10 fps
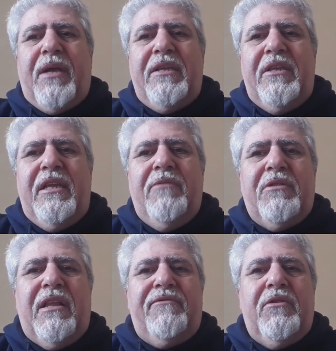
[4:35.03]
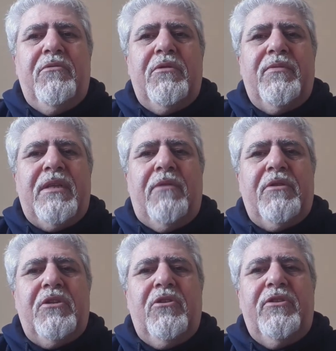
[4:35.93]
ideally would love to do it with
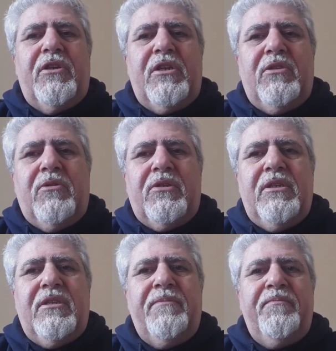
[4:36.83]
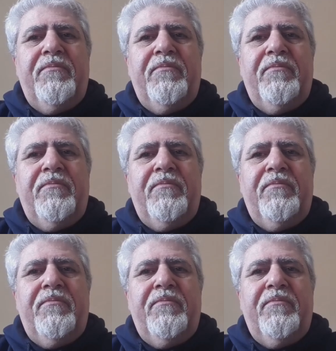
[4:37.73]
our internal resources.